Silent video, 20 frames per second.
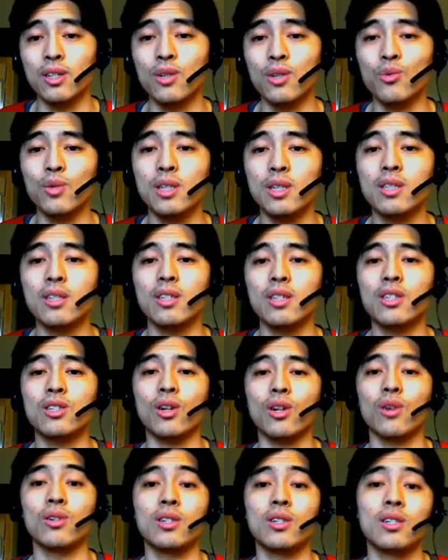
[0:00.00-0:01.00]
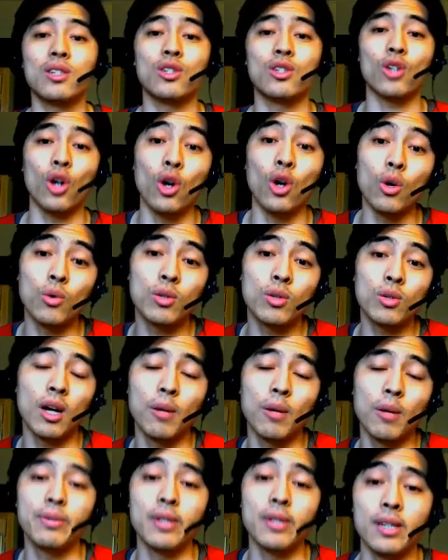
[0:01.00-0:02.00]
he recently started his own
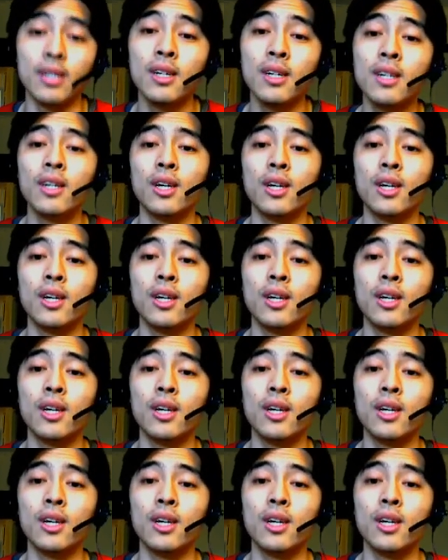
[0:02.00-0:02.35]
company,